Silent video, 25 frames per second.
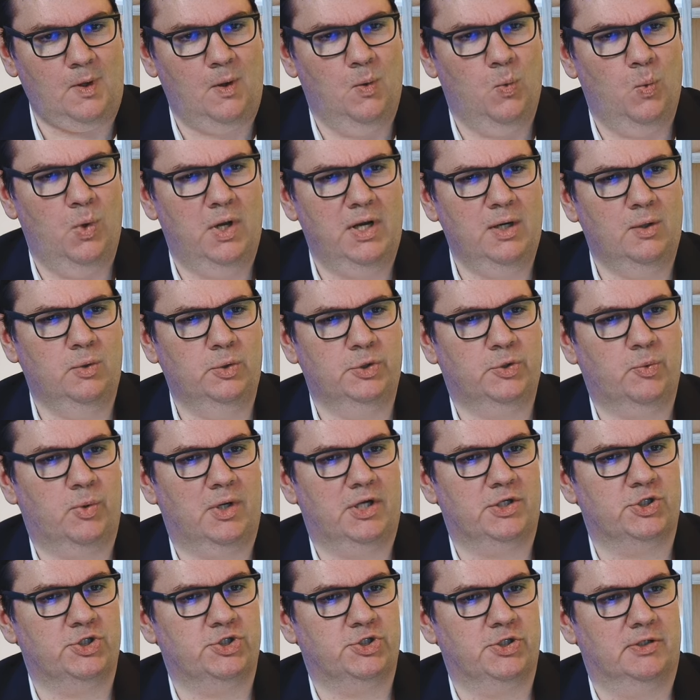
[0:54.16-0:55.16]
Very good
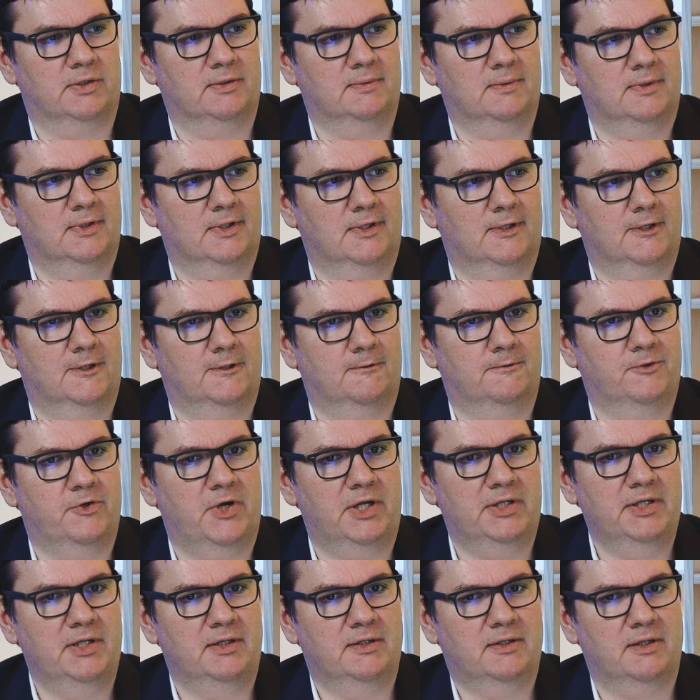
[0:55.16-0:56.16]
question.
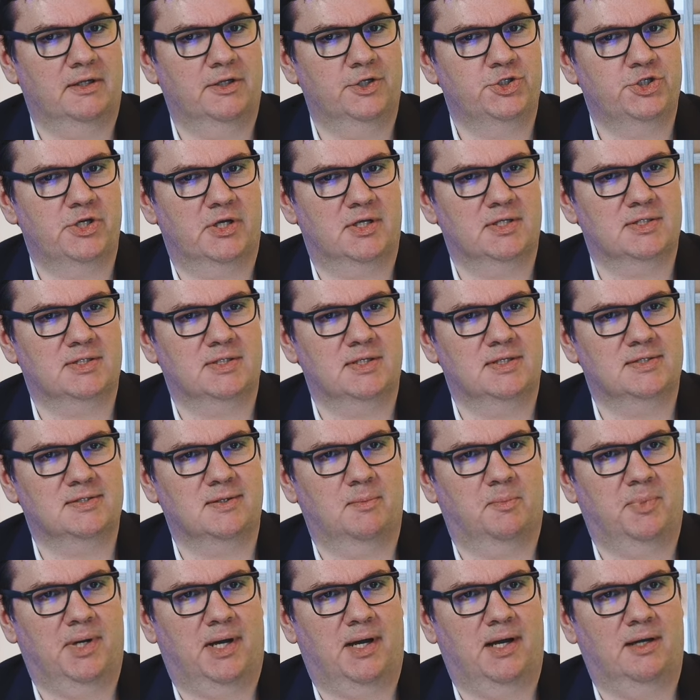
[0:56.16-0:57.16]
Threat intelligence is
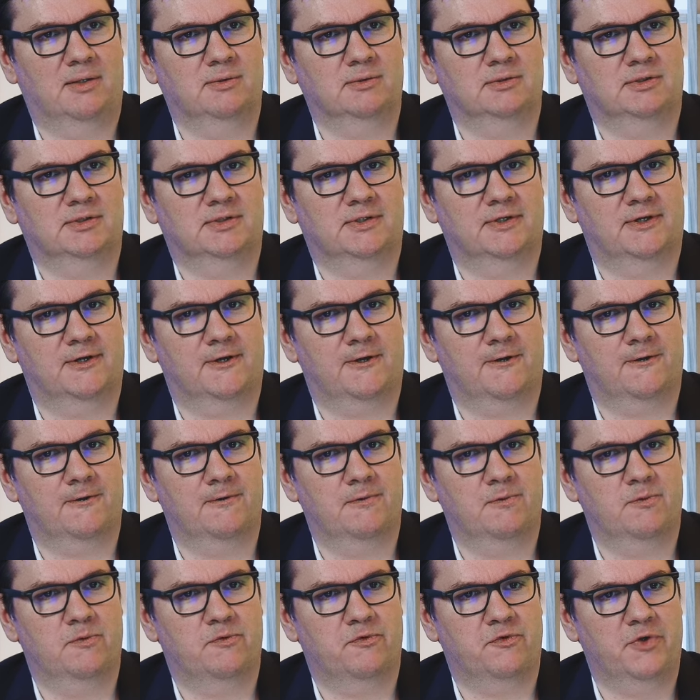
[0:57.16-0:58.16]
about
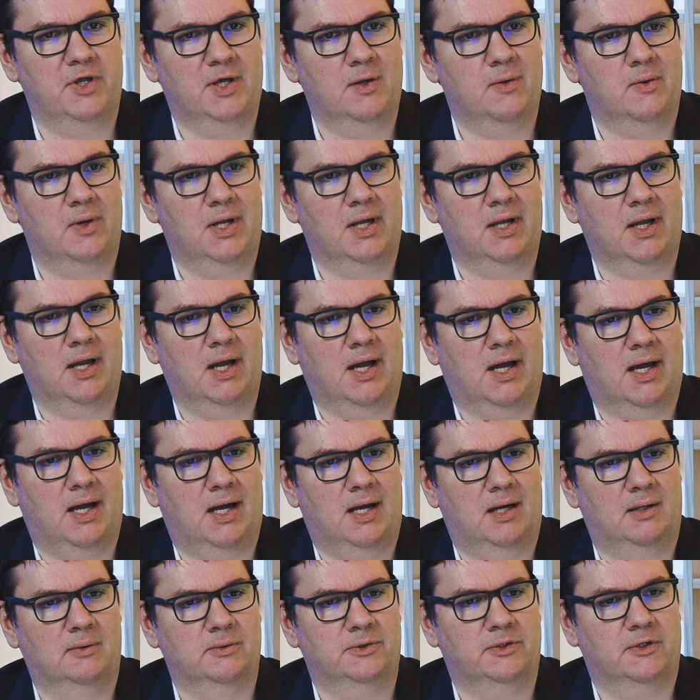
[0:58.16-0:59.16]
figuring
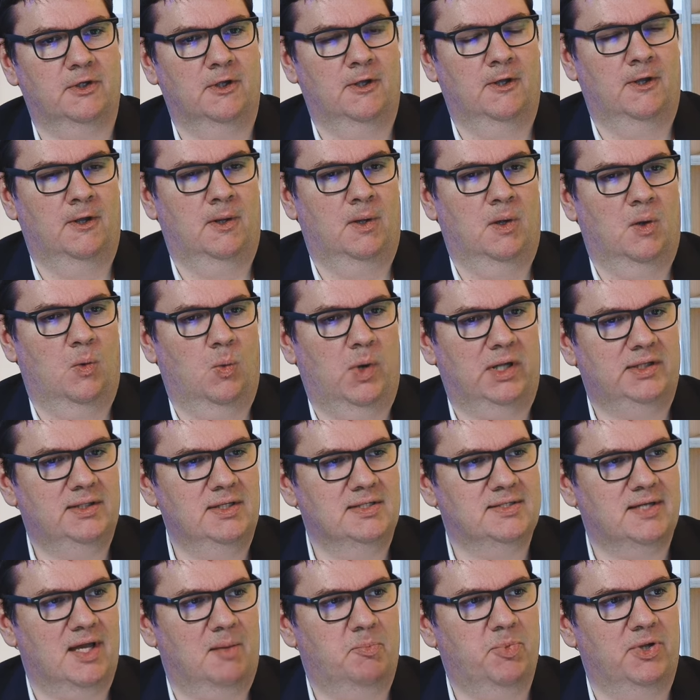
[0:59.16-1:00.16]
out what
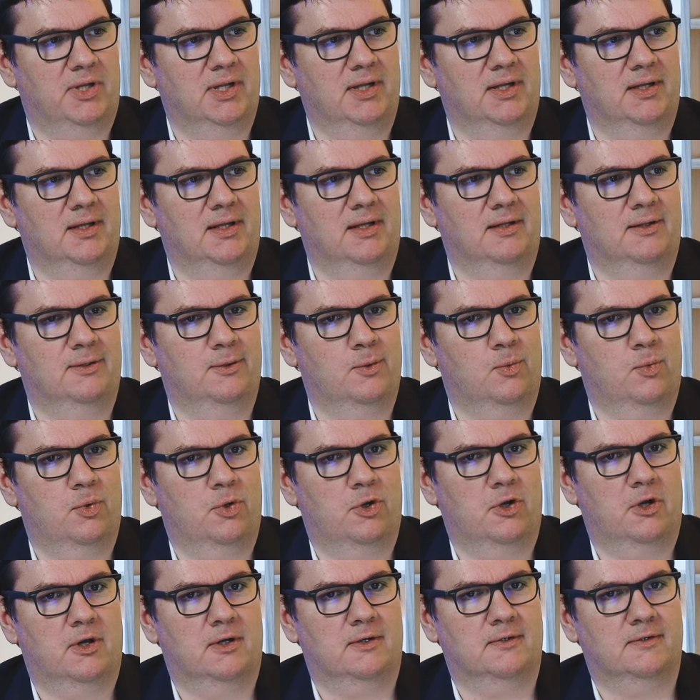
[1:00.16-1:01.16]
is happening in the
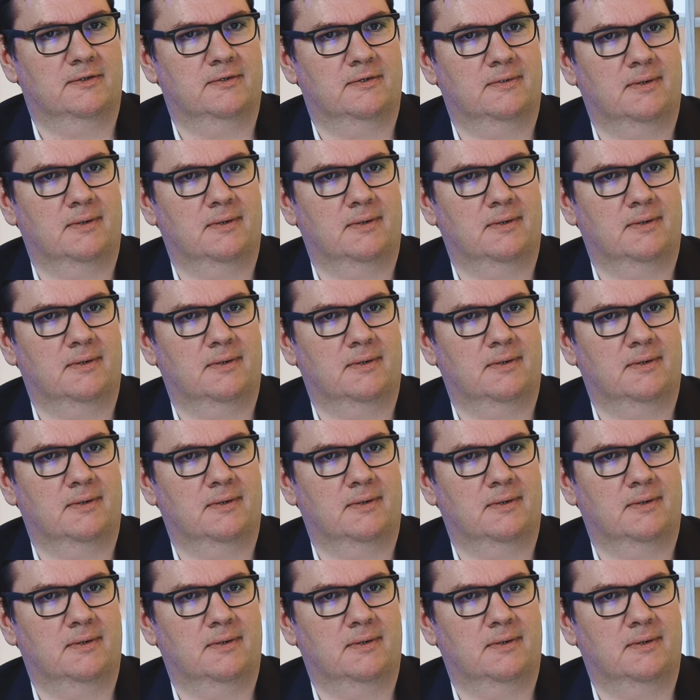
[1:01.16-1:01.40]
world,